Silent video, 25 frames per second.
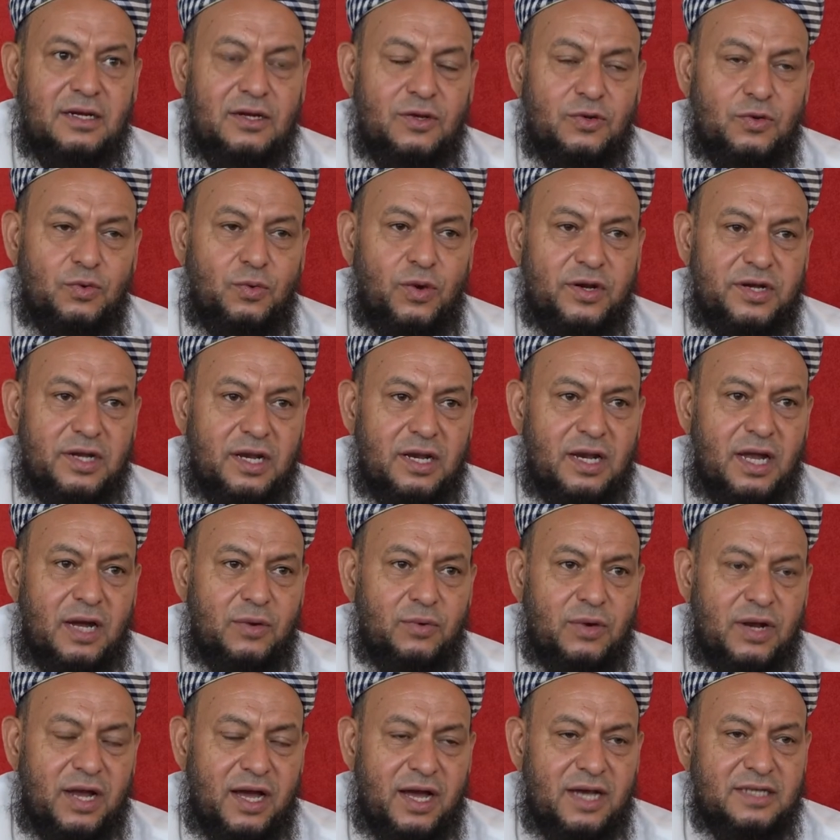to what Allah
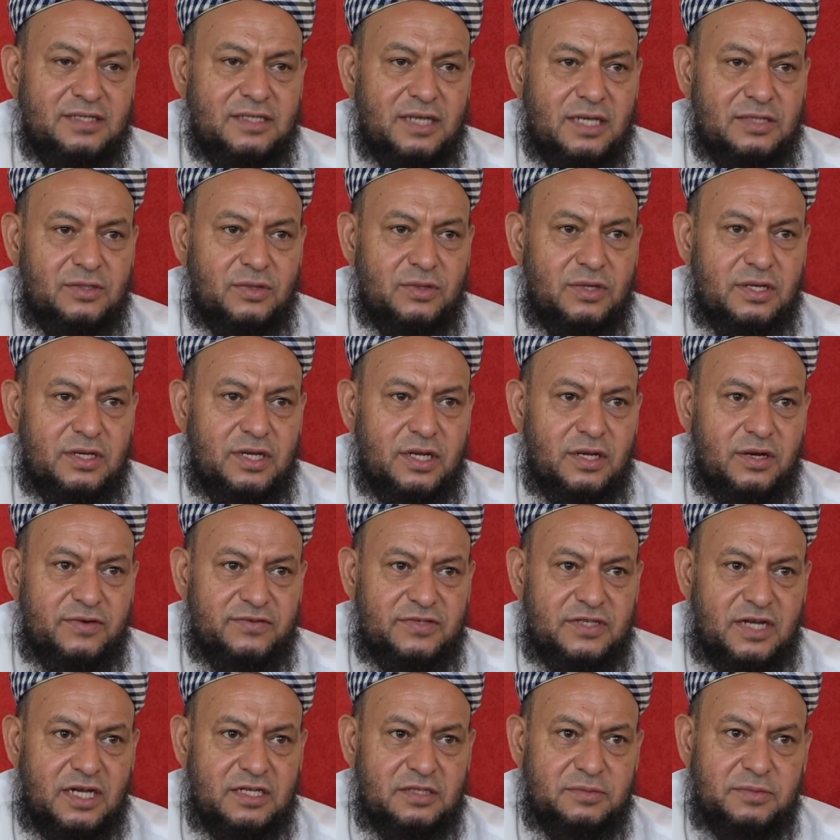will ask us on the day
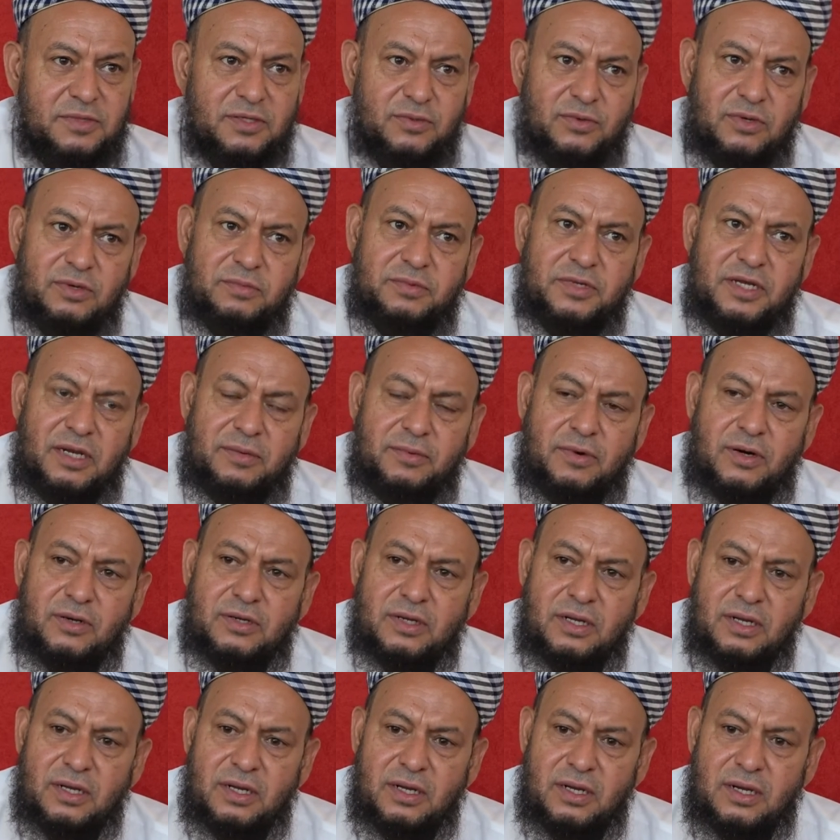of judgment will be
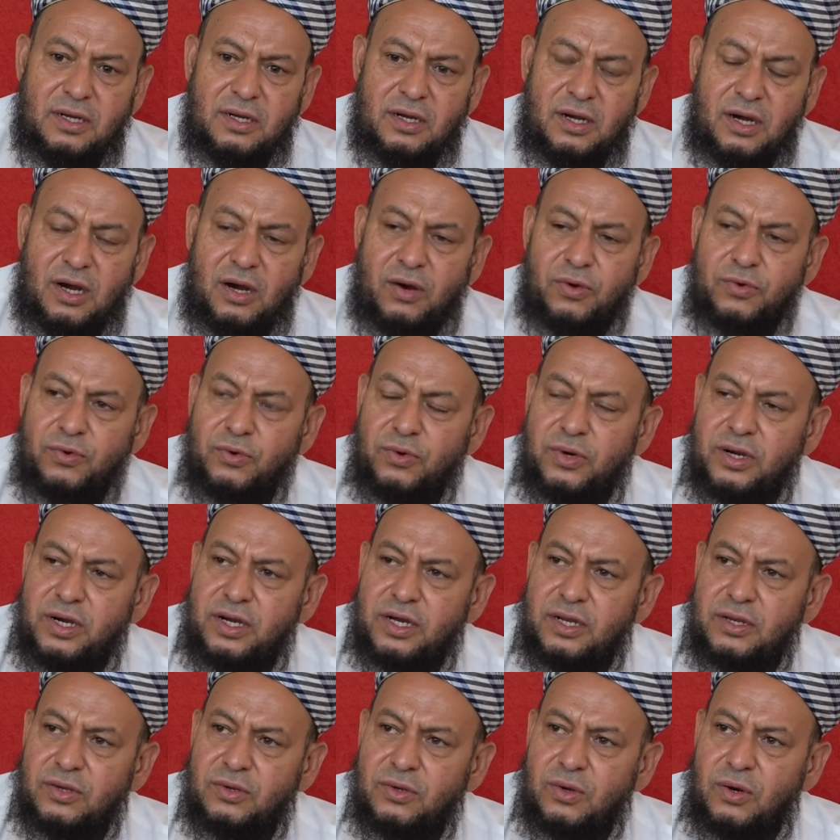about how you
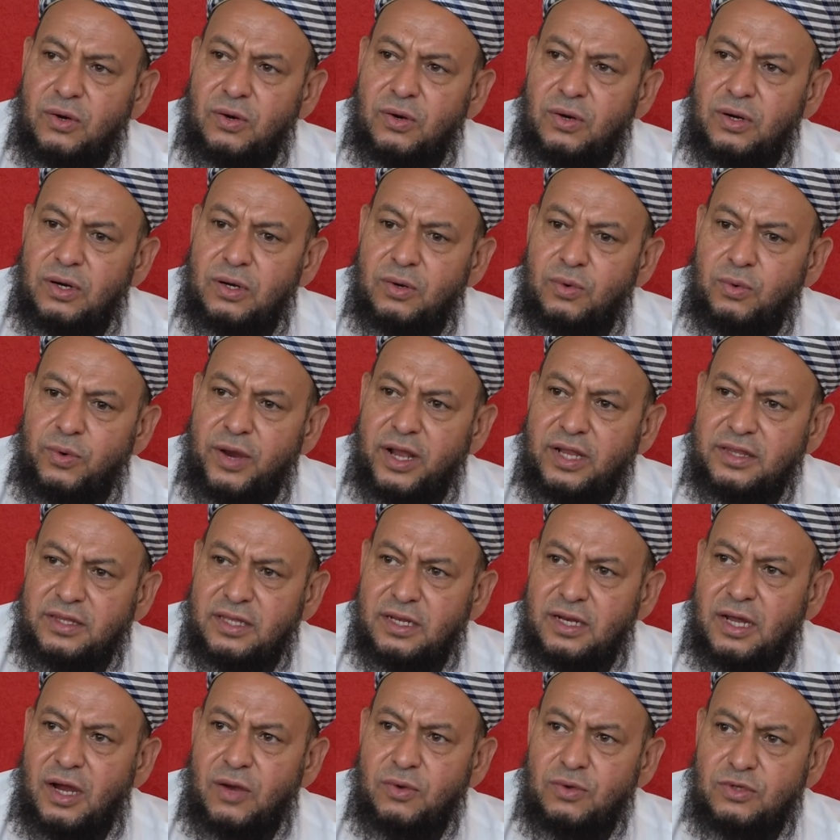earn your wealth
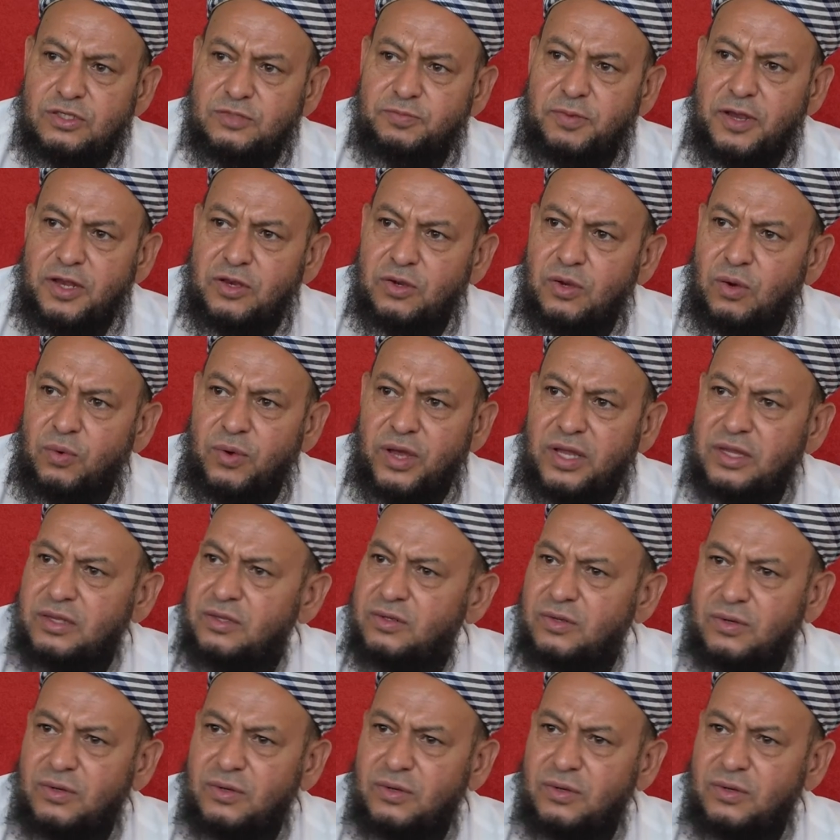and how you spend your wealth.